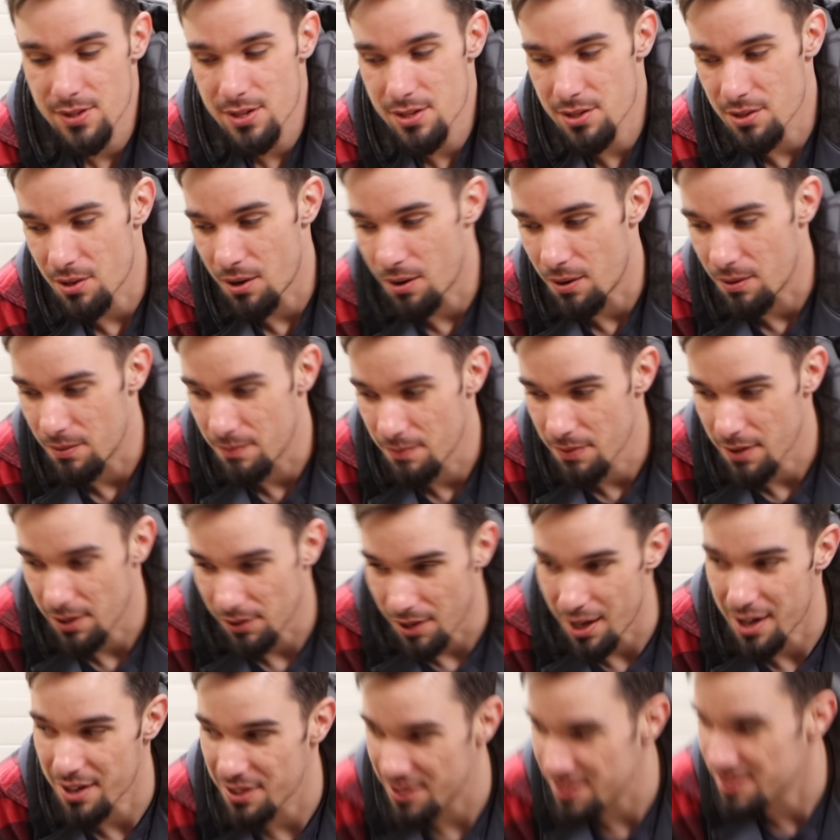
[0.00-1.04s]
So a
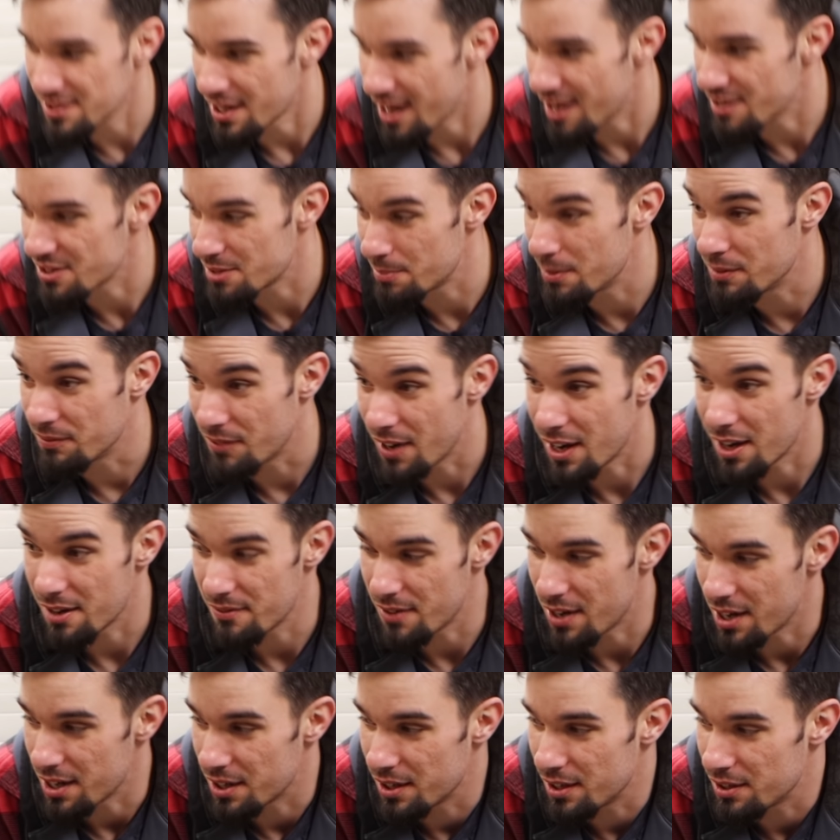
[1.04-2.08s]
lot of these tires have been very,
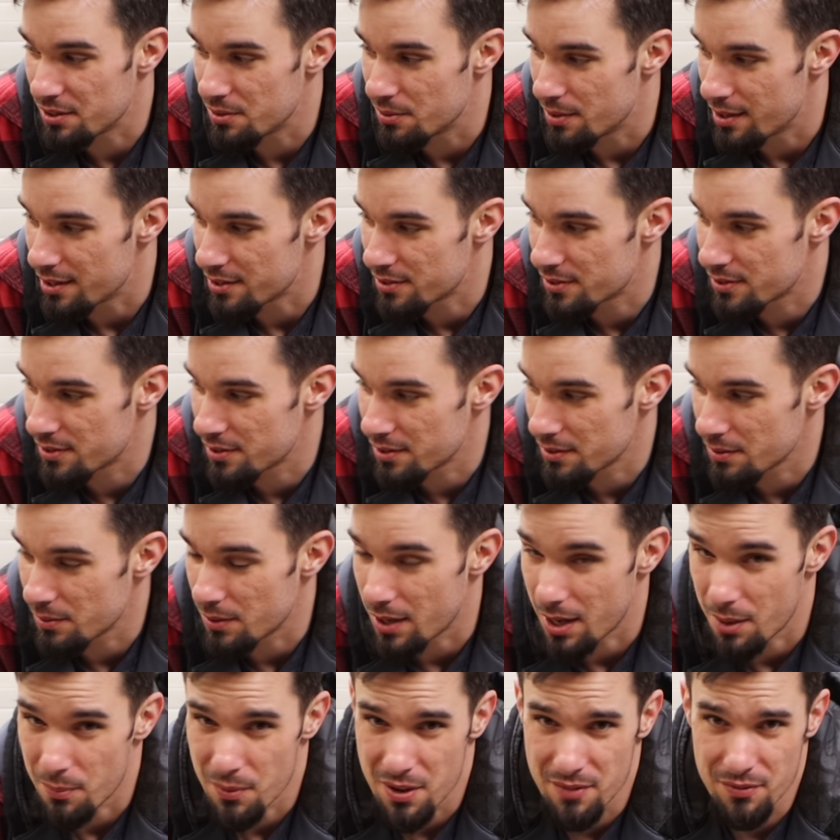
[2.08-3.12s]
very good to us.
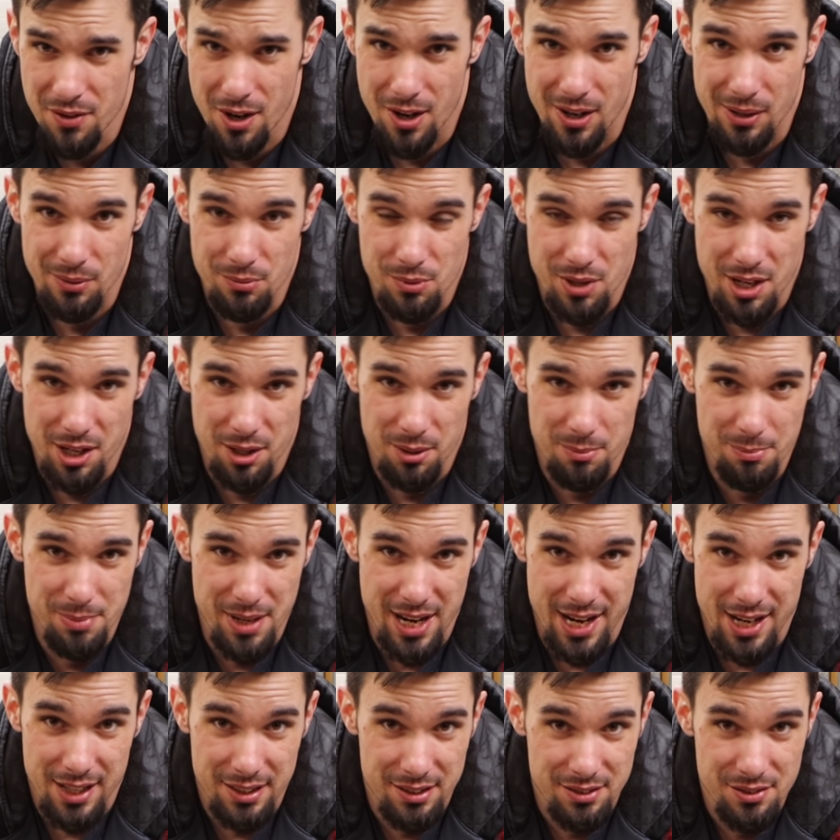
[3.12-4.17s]
We've gone on rail
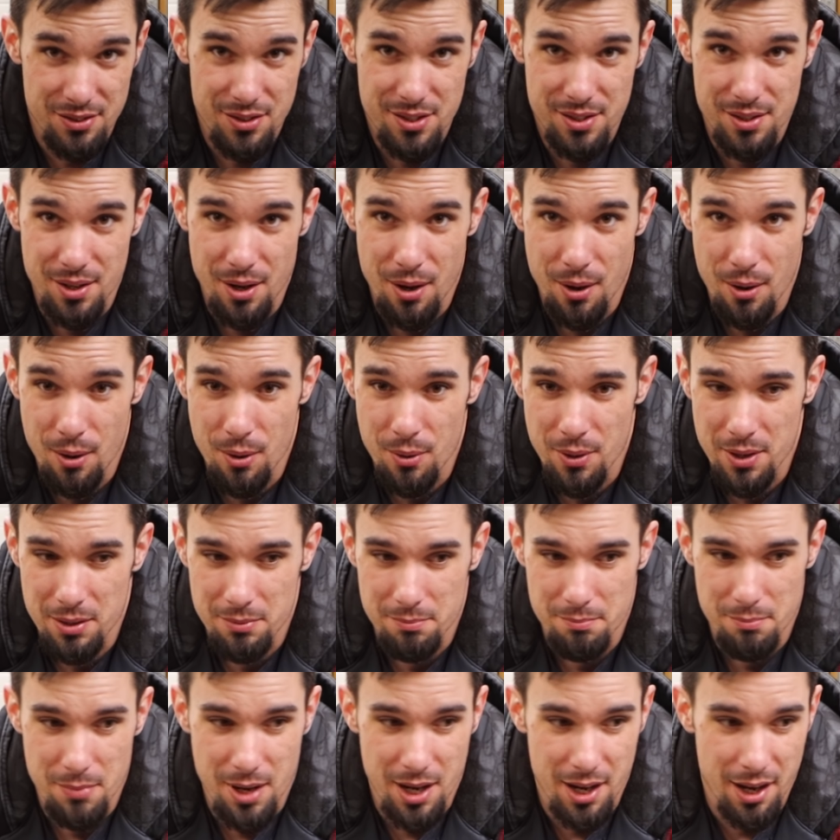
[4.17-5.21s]
bed and snow
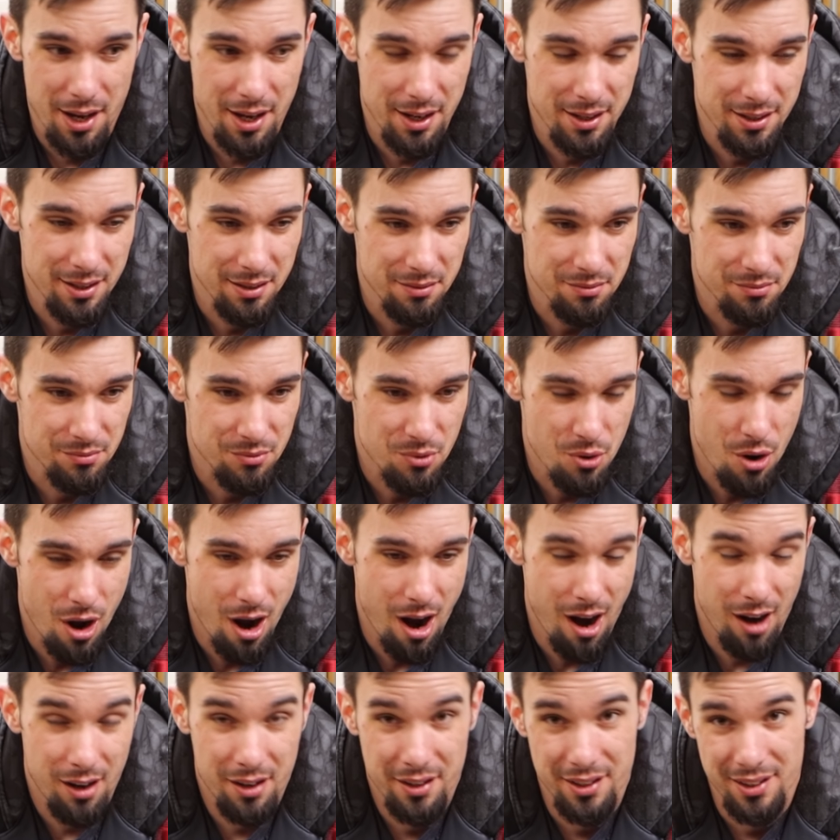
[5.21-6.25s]
and mud and
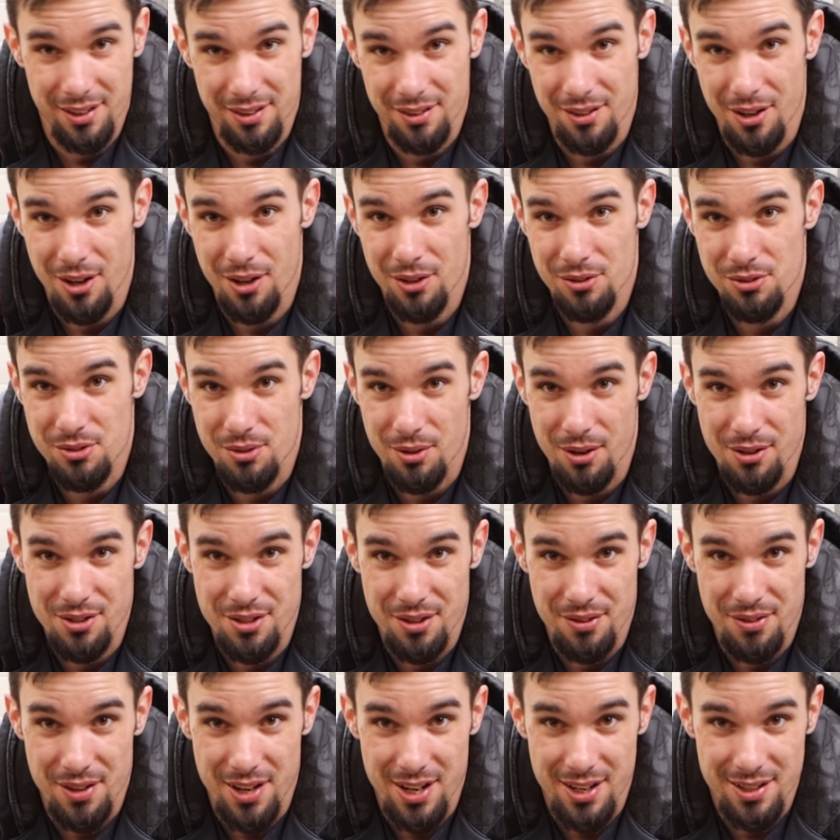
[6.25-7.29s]
rock and all
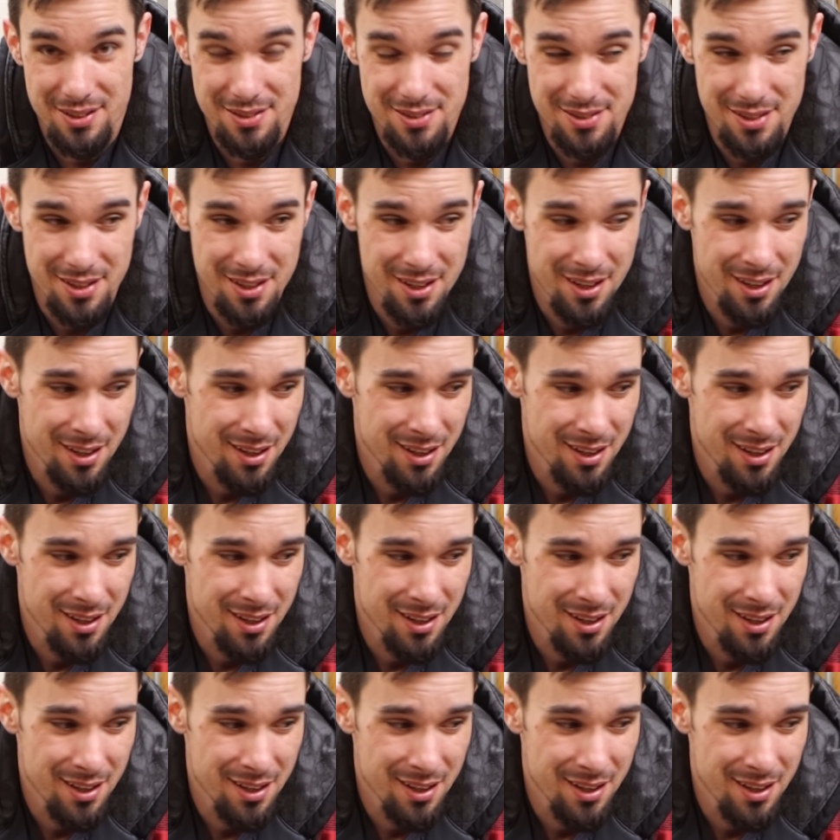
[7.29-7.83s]
sorts of things.